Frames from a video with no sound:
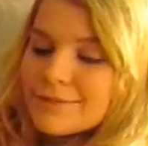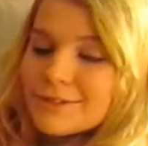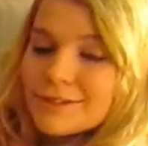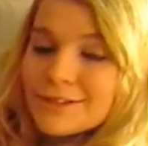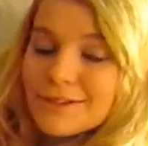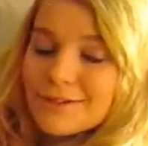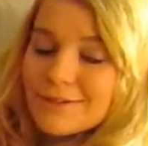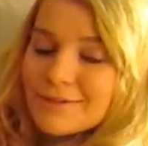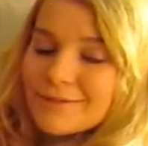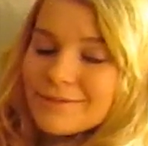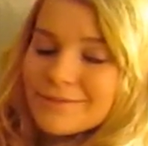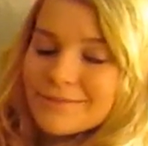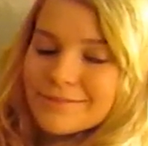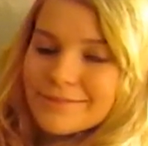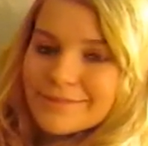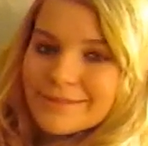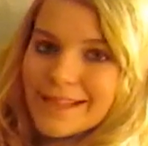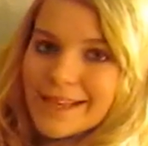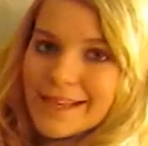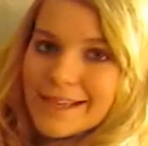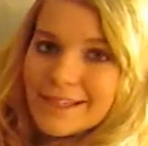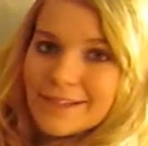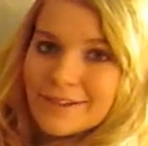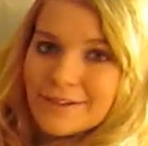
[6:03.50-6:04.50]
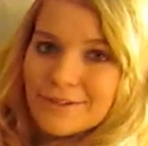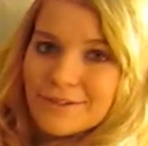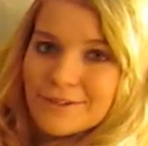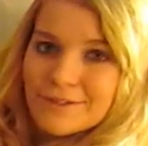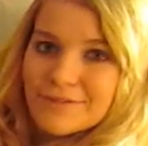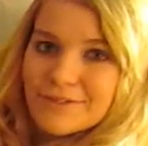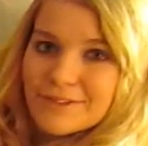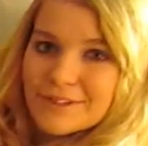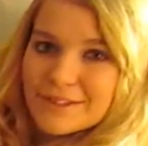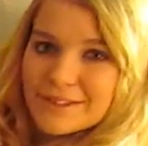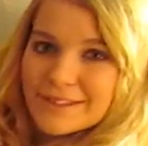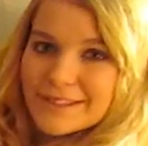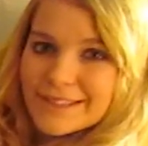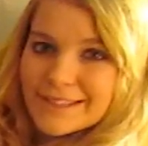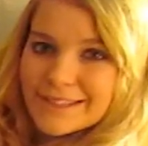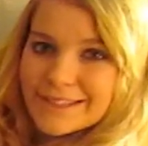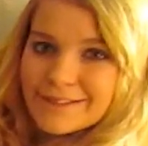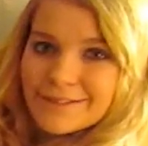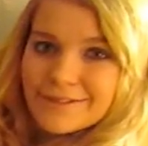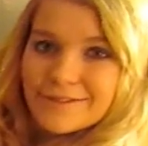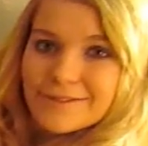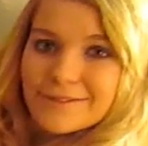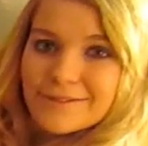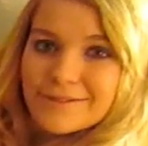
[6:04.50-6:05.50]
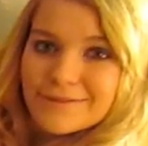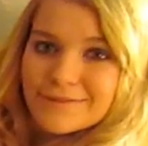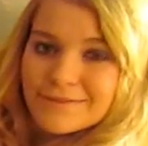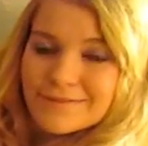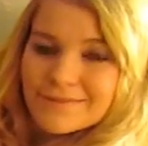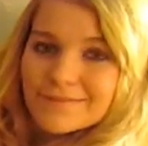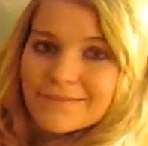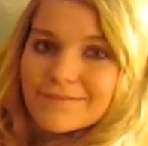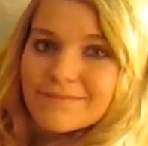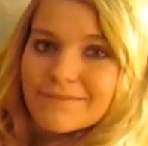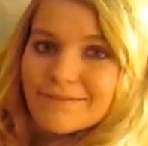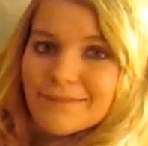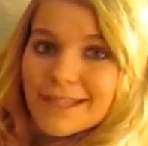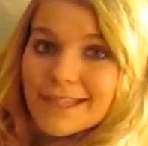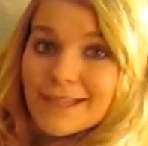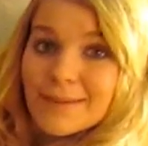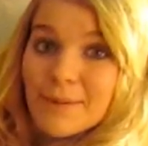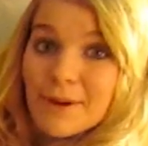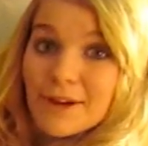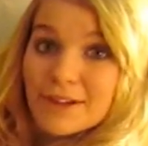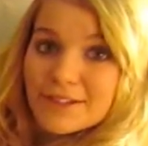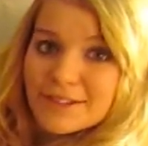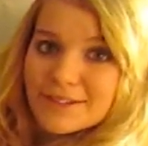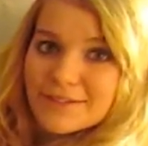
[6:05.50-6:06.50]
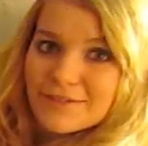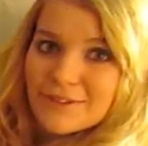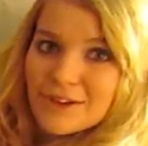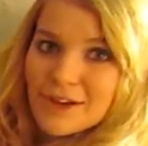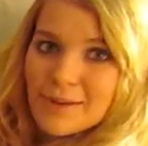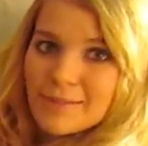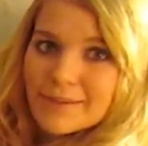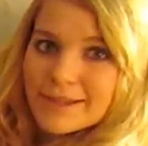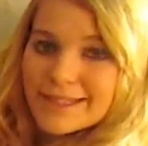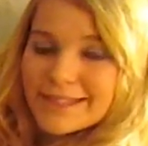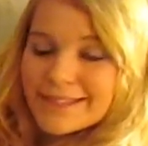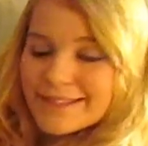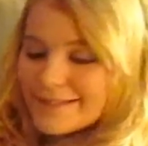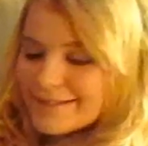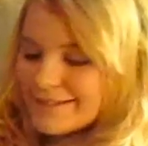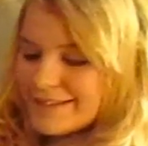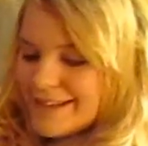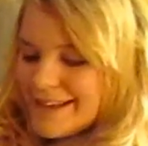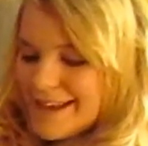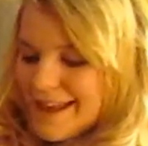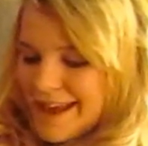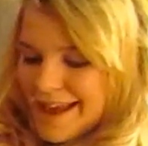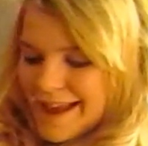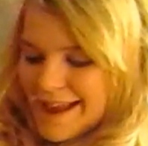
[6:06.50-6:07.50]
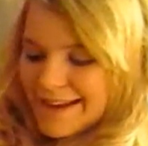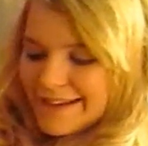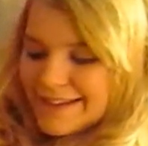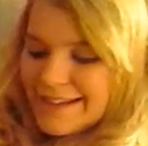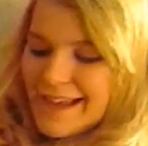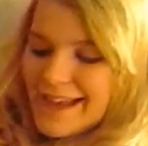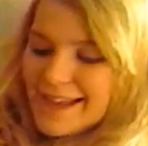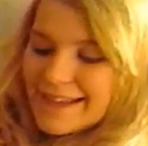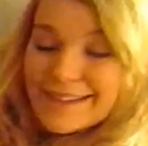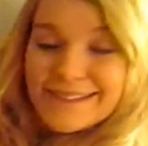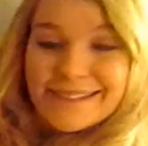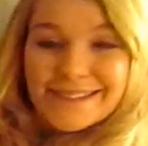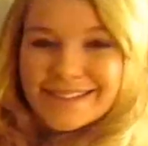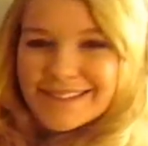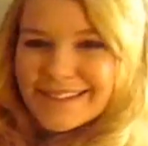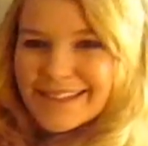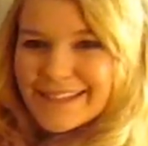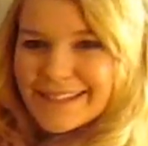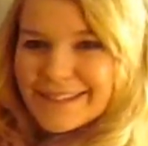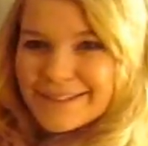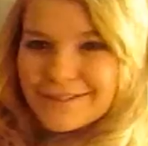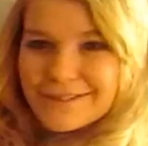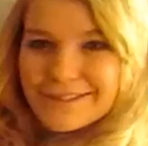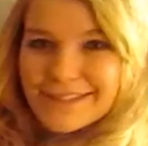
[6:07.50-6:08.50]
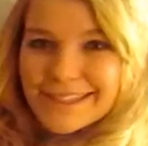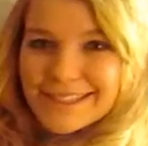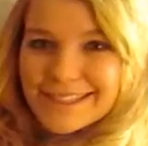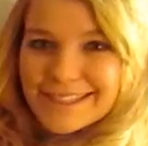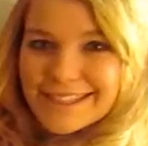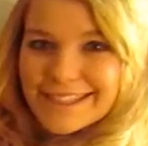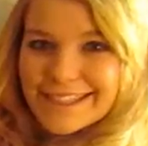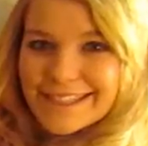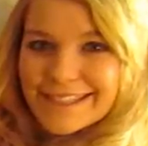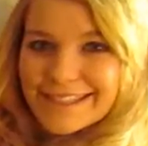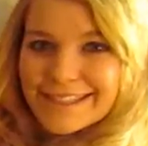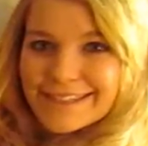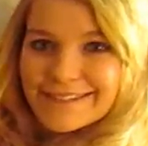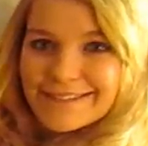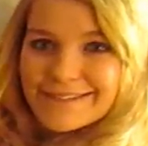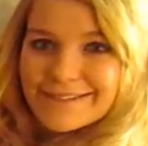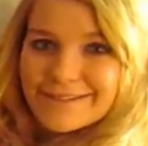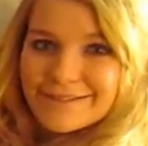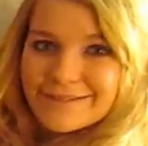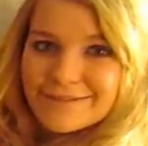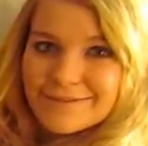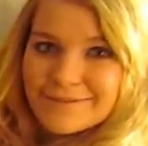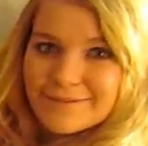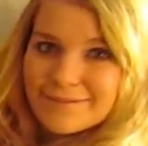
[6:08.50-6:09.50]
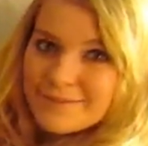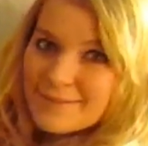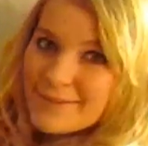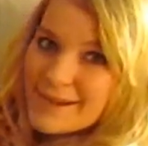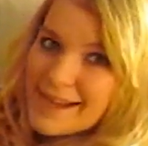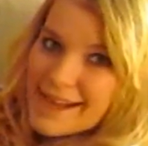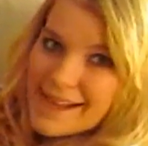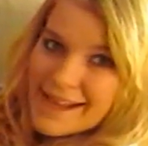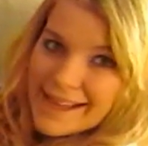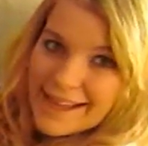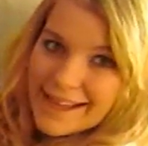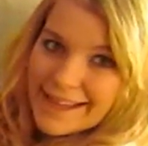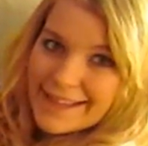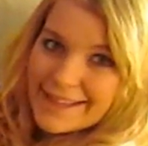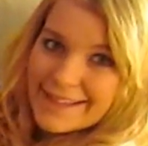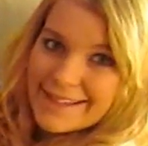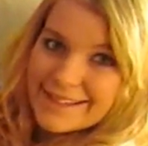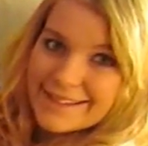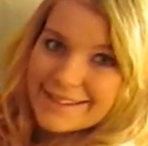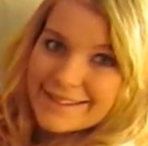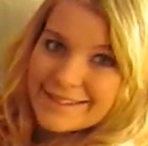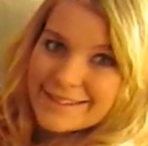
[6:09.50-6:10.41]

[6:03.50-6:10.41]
So, thank you, you viewers who made the positive comments. And yeah, so thanks for watching. Bye.